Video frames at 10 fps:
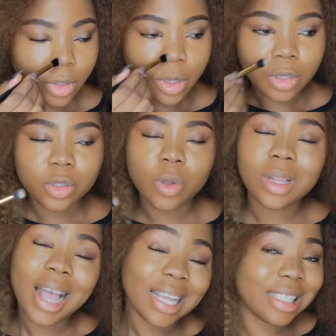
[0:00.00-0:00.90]
So
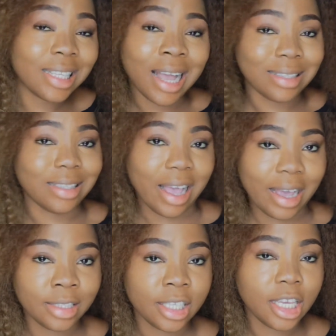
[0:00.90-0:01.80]
lighting
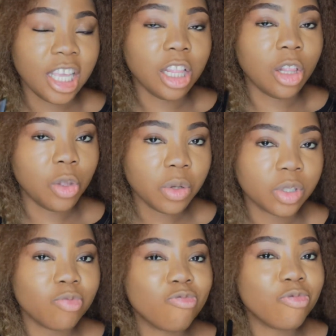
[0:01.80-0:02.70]
aside, it
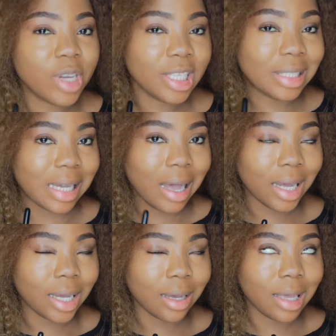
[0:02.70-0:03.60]
looks really
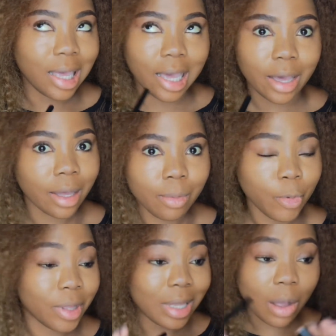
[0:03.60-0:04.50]
dark here
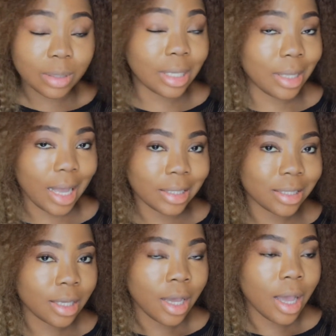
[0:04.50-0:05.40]
without the light.
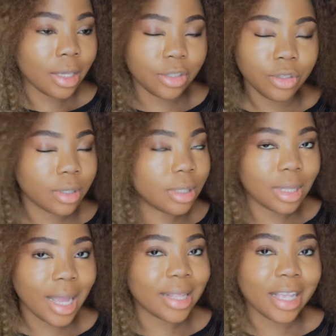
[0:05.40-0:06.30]
It's just the light that